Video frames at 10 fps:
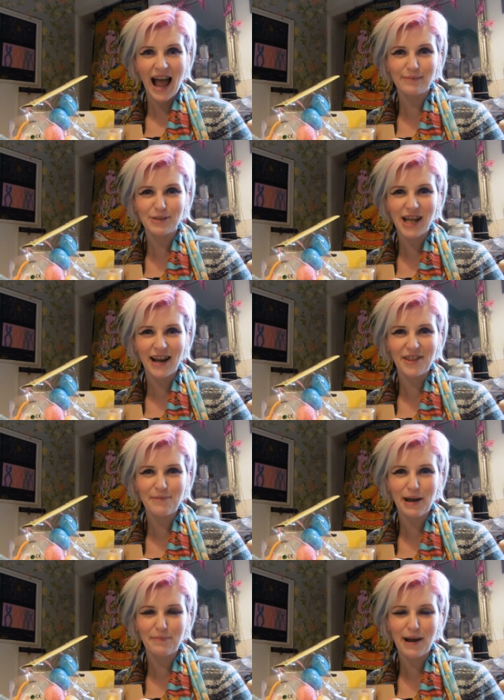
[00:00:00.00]
I'm Charlotte the
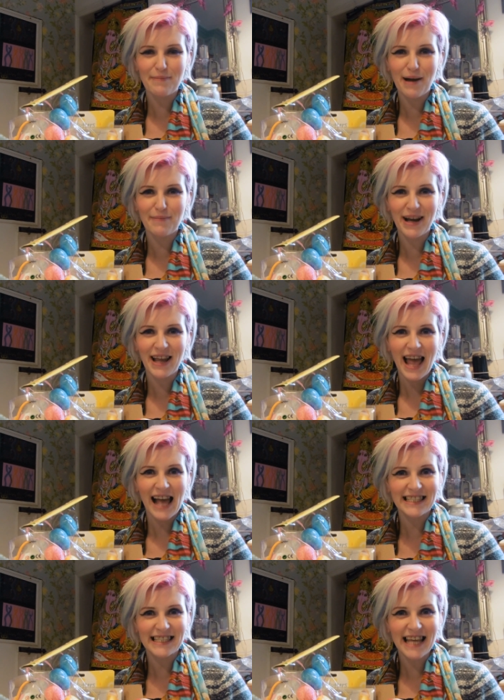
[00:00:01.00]
Magpie Mama,
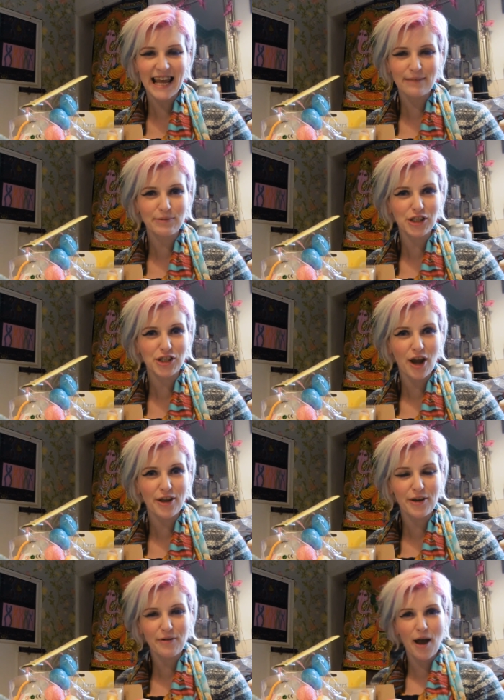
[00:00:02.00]
and today I'm going to show
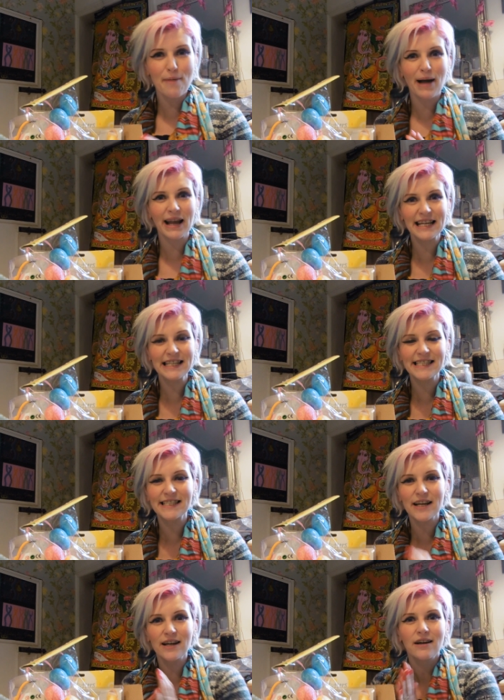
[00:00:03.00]
you my
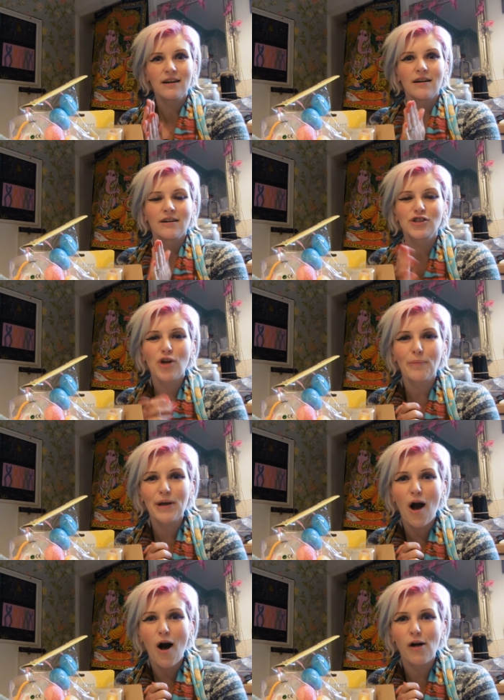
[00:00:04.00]
Easter
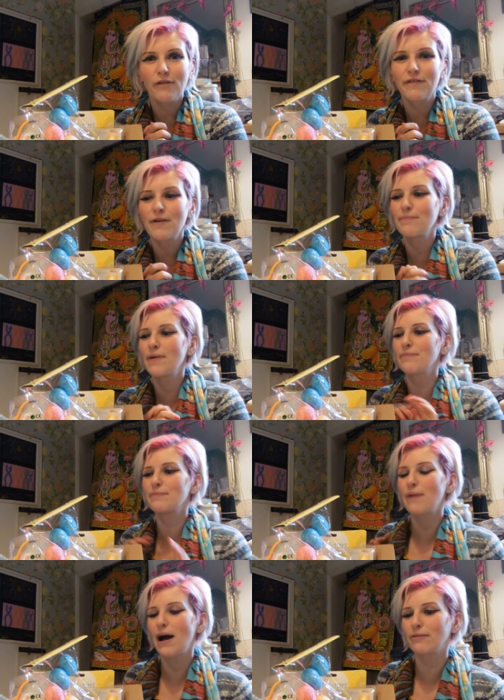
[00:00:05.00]
shopping haul from
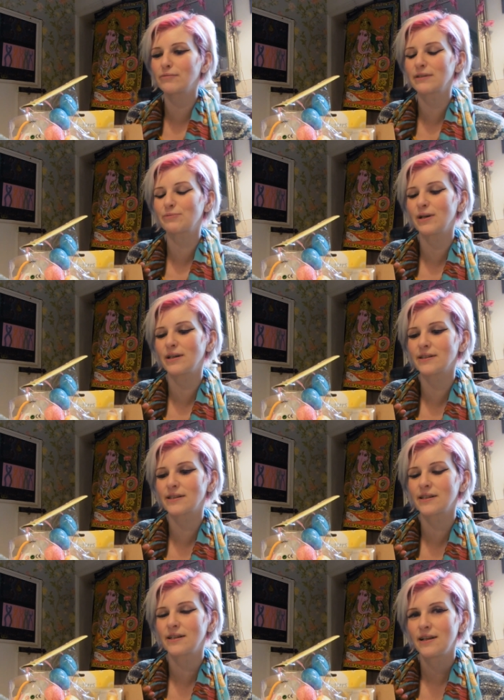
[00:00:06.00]
Poundworld.